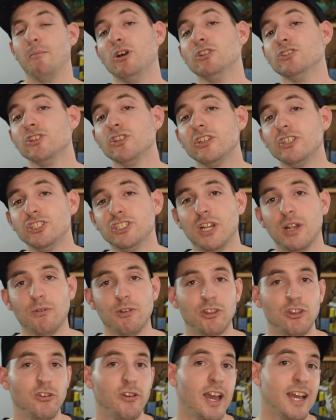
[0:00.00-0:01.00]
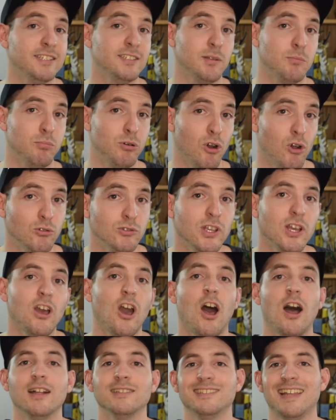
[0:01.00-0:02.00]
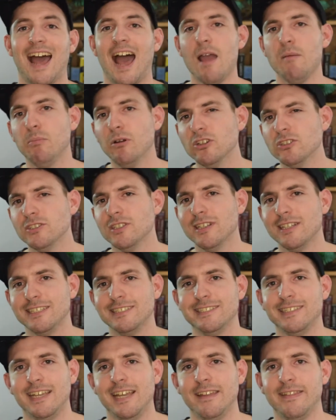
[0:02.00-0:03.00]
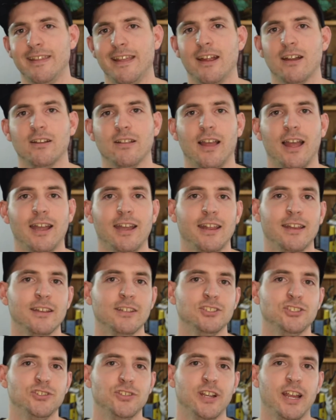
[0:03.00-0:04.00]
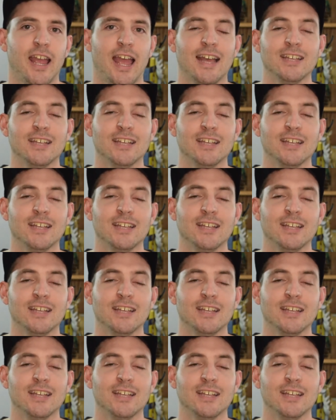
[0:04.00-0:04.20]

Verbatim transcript: also going to share with you guys the pros and cons that I personally see in the airline industry,